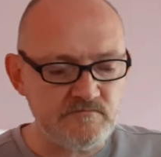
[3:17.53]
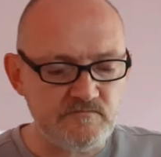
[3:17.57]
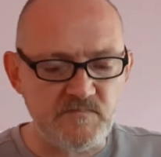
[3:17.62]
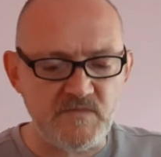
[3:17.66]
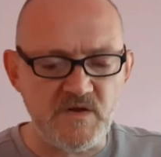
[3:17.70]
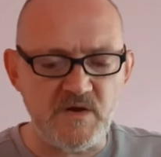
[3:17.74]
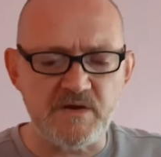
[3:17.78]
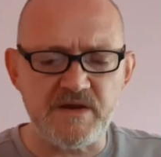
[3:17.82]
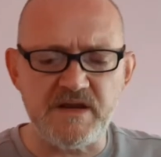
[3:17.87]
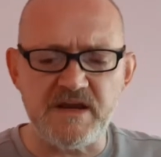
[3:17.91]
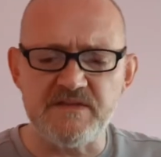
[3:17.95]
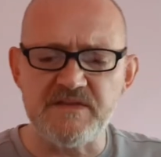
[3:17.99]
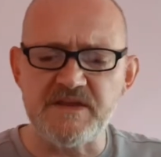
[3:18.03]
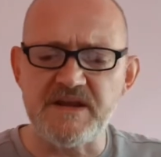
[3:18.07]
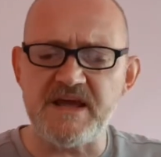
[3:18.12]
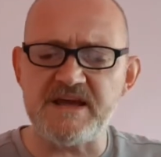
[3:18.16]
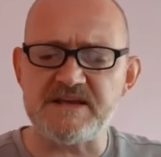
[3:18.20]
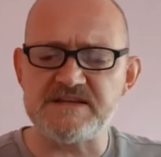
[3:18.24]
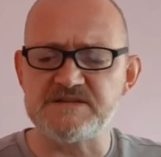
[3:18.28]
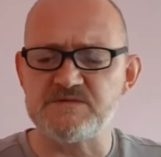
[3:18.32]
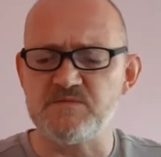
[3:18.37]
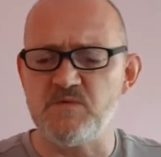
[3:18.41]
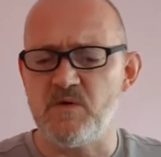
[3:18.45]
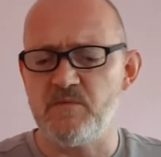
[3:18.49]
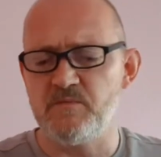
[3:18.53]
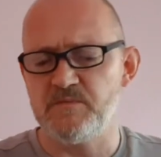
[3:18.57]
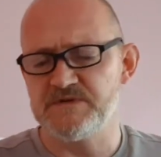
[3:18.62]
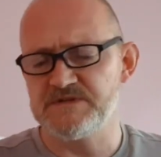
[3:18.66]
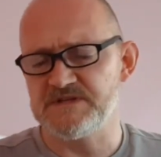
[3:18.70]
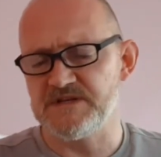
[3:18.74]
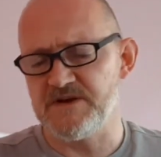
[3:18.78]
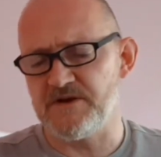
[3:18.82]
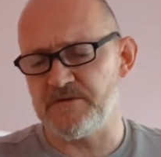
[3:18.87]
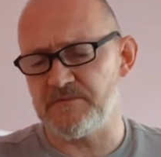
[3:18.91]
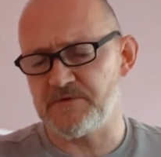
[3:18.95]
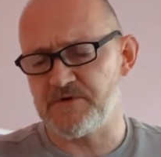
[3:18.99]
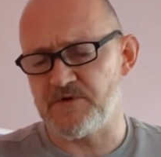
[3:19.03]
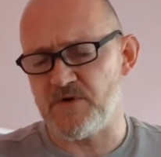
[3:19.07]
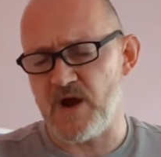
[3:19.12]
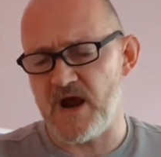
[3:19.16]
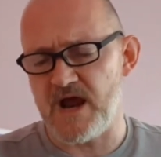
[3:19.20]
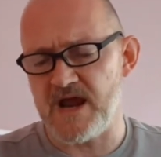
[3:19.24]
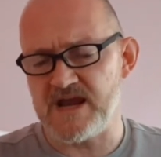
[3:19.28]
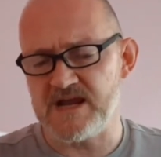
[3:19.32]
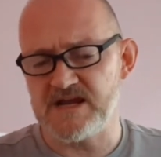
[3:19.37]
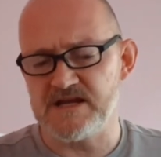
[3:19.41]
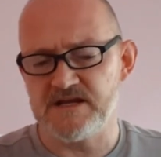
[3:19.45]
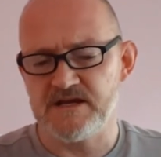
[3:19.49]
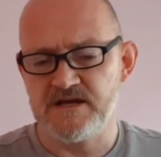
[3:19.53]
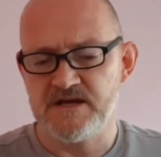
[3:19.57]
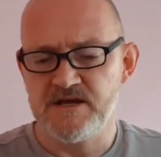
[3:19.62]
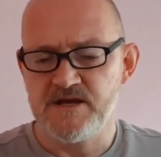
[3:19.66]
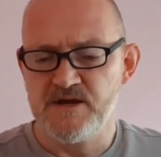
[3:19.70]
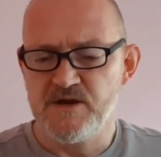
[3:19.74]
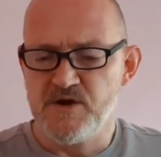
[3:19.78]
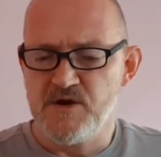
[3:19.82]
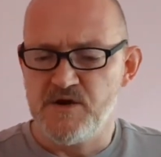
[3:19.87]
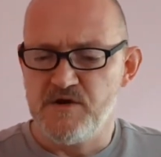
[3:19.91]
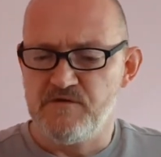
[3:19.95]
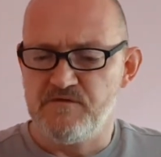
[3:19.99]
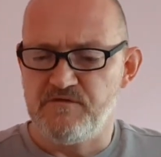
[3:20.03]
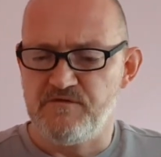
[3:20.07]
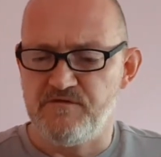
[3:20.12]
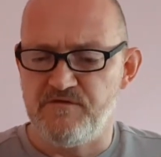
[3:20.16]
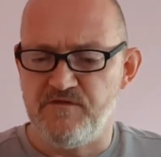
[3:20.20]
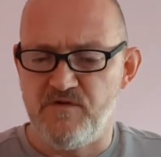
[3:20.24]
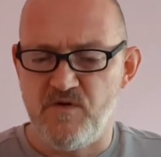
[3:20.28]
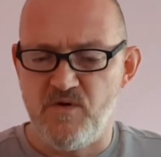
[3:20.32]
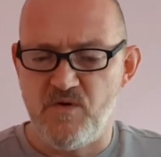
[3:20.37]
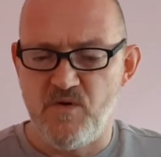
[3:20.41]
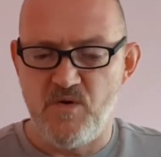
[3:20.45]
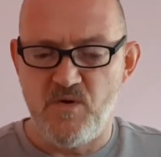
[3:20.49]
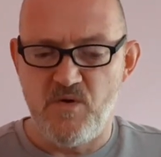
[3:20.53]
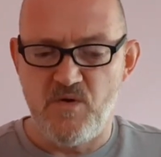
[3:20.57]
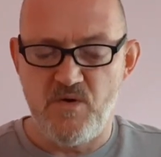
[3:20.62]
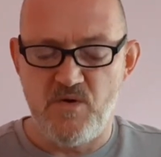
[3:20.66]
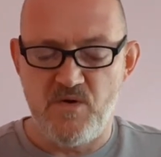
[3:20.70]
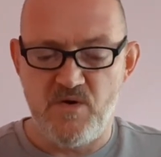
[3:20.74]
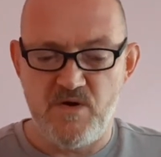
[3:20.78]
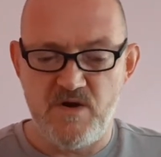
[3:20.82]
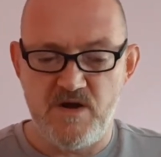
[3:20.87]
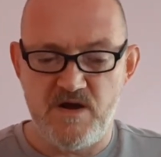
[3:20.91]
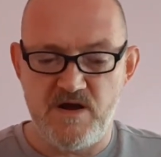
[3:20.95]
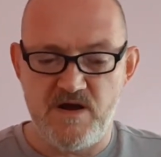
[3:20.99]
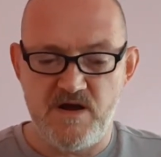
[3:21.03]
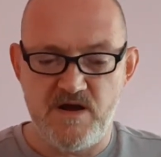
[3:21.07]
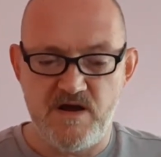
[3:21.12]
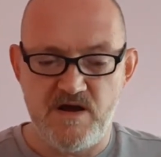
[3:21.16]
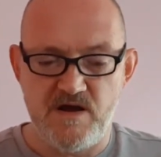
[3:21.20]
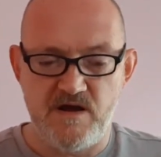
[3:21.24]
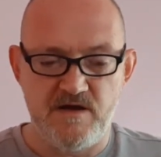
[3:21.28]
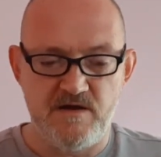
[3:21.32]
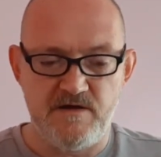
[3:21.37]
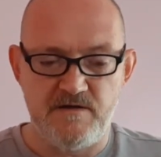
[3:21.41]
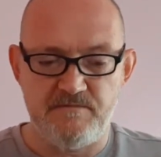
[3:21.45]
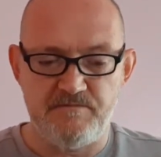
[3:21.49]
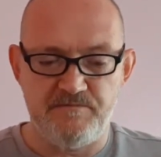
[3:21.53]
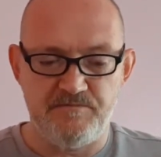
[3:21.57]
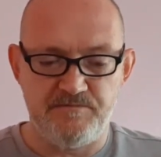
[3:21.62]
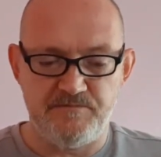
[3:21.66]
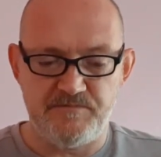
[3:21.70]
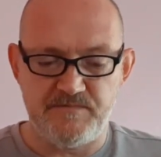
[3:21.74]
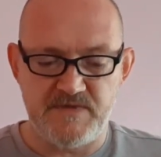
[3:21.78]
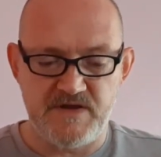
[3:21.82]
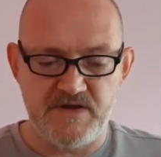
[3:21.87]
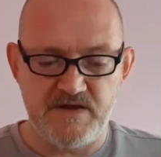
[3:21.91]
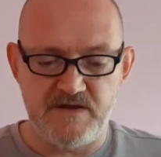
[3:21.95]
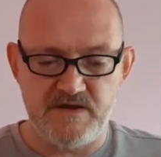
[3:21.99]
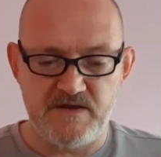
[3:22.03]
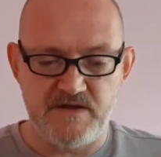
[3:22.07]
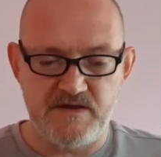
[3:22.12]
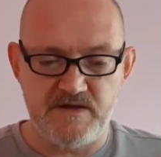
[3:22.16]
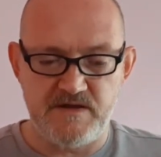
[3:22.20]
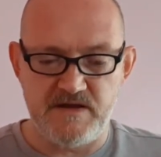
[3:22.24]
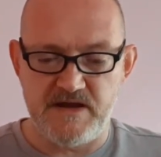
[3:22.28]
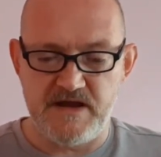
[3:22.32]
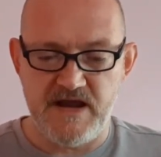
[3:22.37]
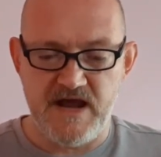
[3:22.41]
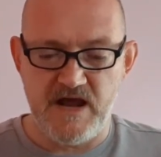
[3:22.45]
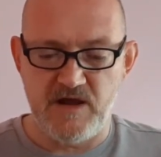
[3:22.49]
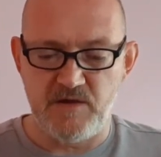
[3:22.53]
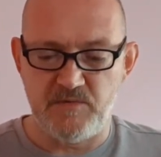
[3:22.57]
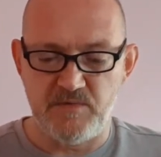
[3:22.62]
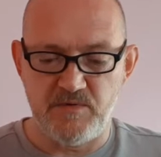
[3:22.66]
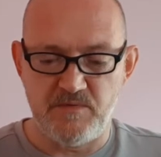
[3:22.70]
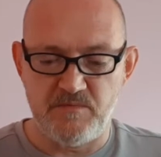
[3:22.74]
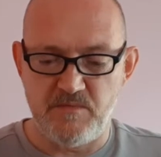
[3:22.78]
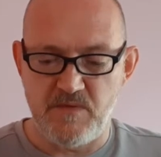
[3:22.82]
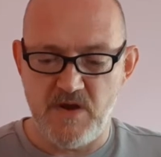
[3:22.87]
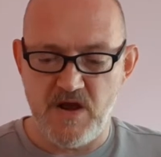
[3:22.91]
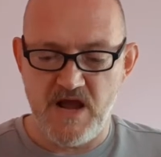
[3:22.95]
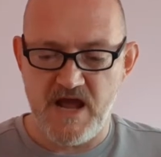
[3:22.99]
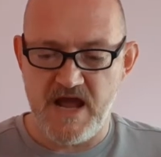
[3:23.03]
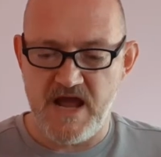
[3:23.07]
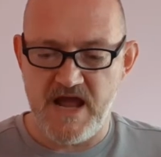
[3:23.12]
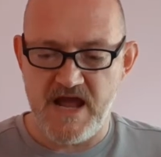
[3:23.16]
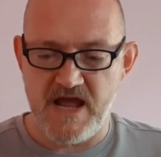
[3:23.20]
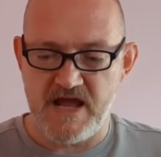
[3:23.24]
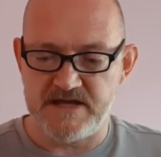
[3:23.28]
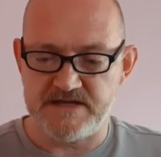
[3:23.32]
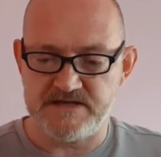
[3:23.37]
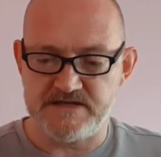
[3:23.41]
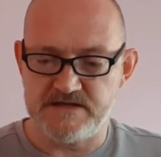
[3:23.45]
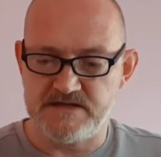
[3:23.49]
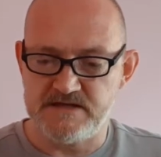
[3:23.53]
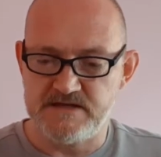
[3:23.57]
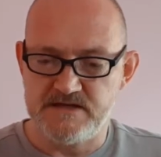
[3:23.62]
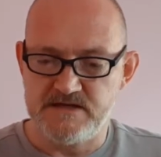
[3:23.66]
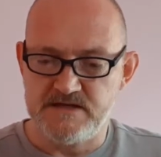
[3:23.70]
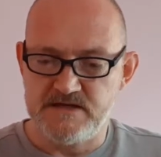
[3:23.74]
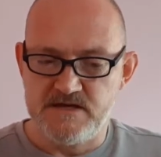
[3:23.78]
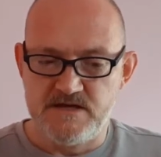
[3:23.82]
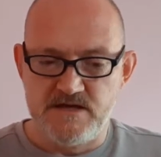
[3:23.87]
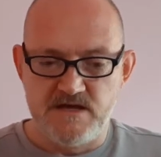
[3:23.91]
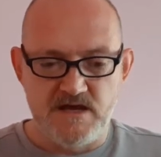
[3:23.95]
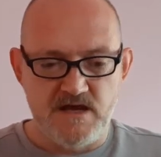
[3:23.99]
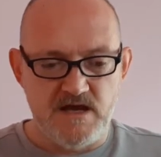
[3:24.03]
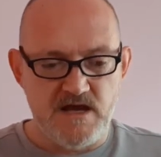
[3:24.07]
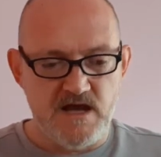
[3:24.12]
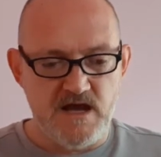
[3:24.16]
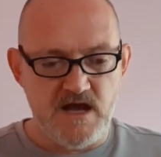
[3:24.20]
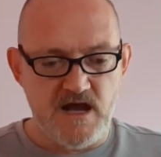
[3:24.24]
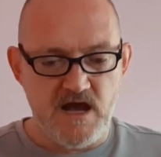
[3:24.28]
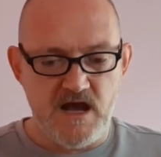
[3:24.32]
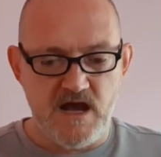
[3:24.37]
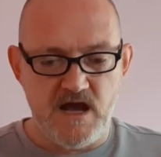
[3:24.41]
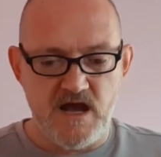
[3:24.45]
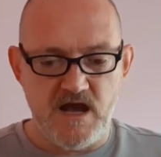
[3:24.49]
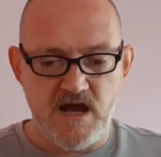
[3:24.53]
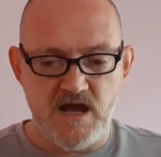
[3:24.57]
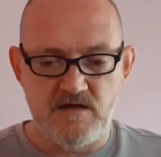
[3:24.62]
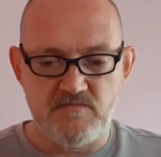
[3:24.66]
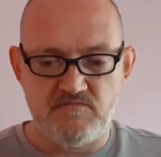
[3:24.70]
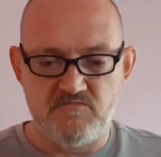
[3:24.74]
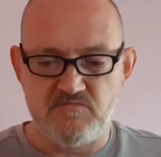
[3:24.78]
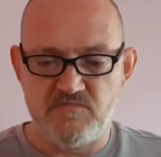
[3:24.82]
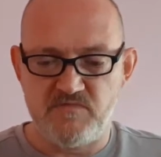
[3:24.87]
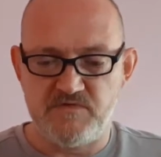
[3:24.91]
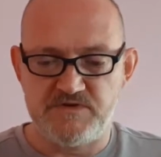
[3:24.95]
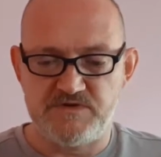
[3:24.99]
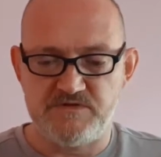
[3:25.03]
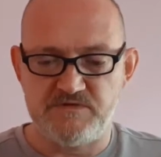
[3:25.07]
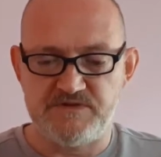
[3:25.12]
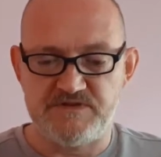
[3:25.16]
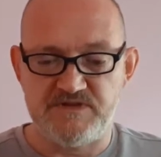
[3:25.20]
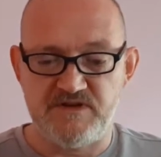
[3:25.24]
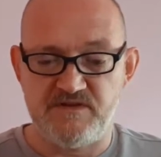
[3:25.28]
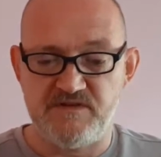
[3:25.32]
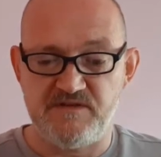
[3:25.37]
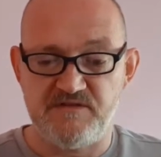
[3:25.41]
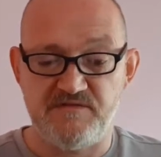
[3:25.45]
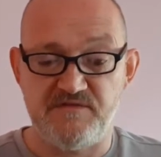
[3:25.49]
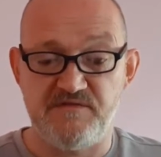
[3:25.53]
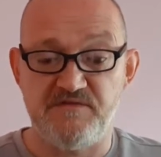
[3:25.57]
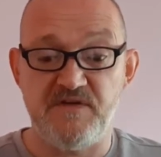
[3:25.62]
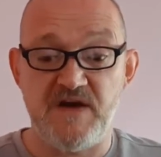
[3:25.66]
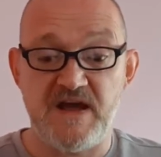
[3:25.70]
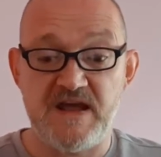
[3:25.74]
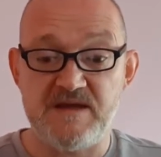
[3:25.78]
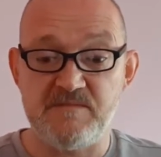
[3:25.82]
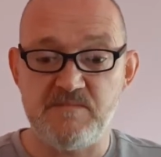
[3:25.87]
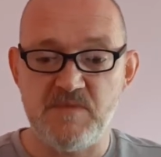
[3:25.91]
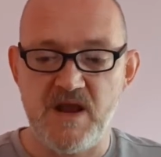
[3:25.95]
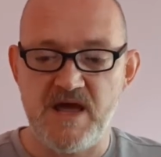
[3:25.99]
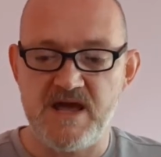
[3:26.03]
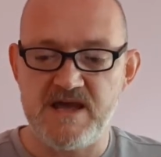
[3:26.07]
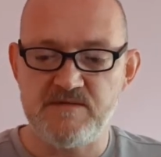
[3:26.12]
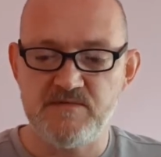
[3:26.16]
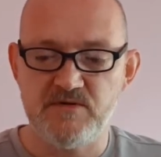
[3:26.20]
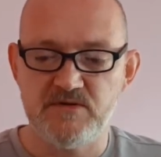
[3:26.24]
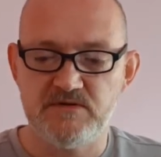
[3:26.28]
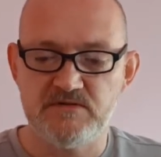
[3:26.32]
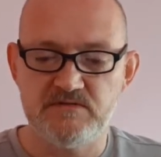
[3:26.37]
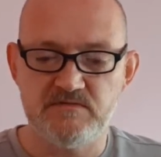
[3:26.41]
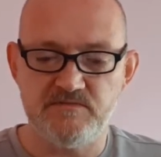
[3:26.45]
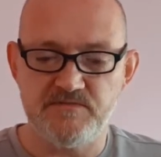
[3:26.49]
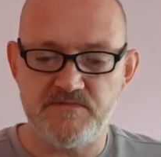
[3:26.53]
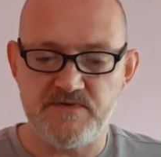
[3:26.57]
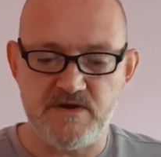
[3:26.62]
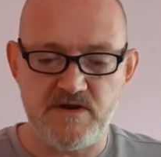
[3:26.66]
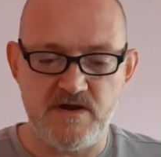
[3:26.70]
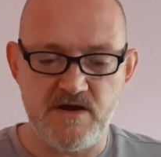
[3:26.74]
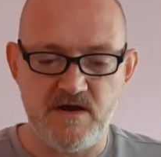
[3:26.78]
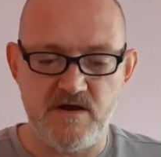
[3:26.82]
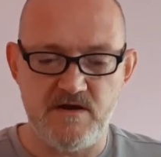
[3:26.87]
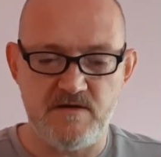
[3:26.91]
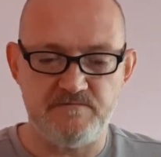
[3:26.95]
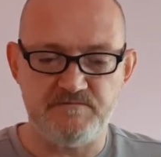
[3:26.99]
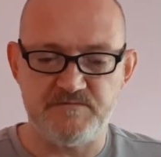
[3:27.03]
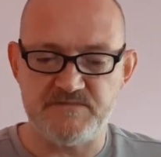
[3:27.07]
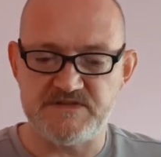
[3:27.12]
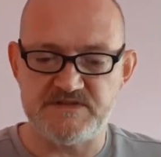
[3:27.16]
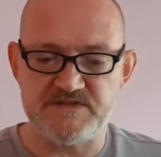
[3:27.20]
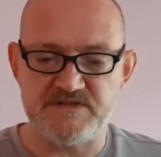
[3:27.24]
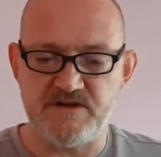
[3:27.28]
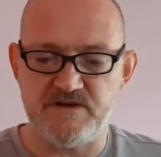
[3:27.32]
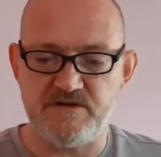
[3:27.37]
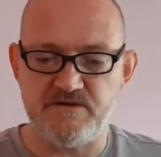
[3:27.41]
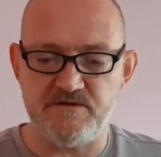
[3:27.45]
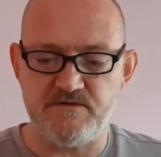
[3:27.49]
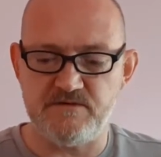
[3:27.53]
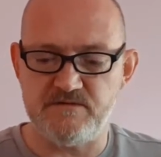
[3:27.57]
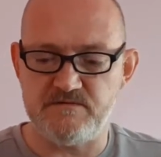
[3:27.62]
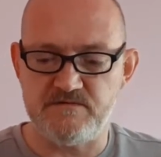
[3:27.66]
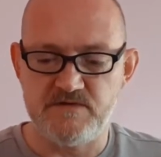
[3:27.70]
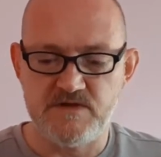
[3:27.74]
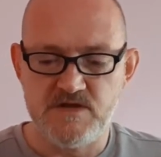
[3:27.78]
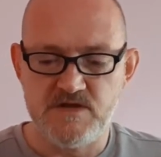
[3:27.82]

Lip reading: Okay, the next one was an upgrade for an album I had, which was on the Fame label. So